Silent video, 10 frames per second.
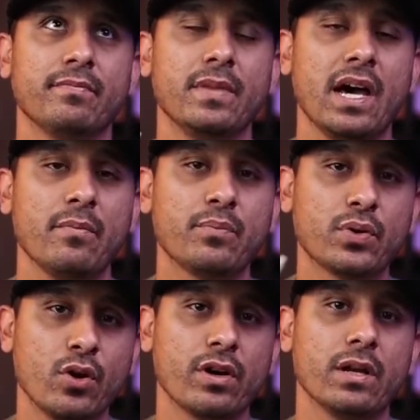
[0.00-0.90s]
not
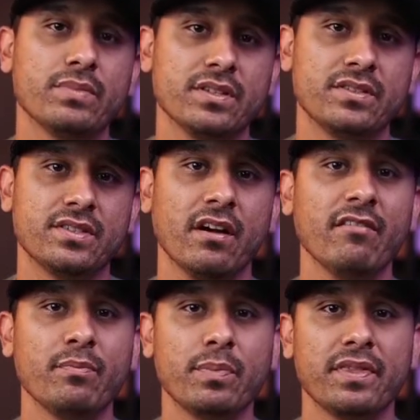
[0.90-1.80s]
programs
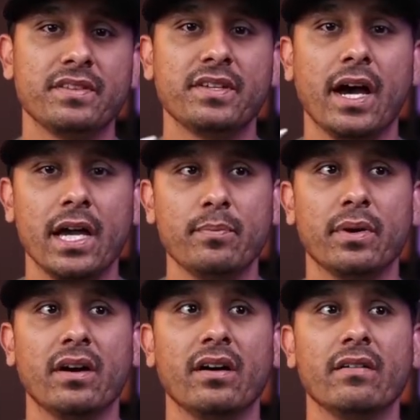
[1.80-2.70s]
itself, but the type
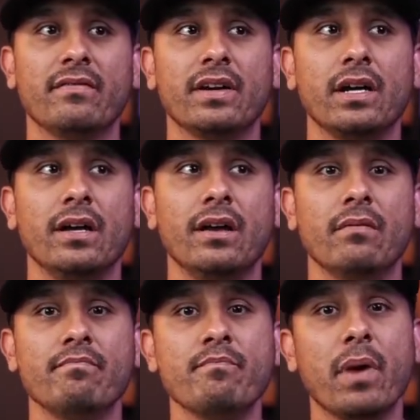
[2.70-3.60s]
of
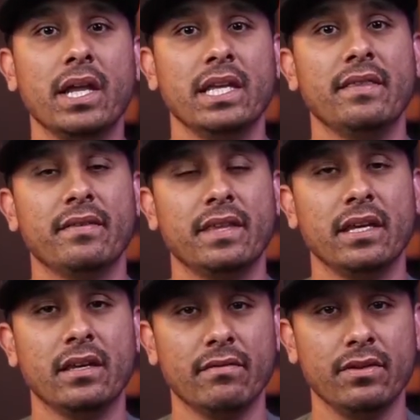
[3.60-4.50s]
money that
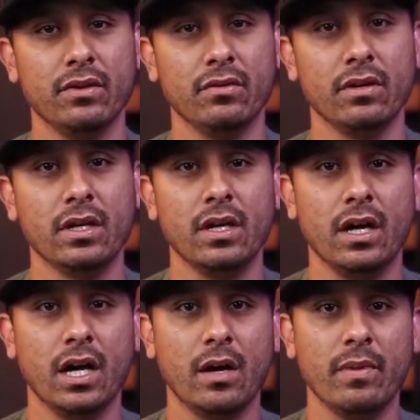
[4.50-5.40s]
they give you.
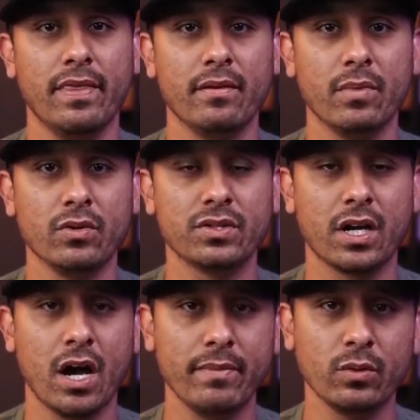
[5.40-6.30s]
And the most
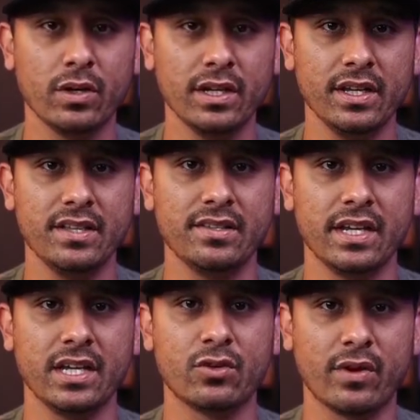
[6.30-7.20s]
common one is
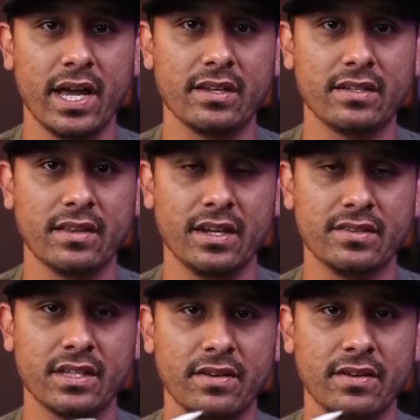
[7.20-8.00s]
a grant that is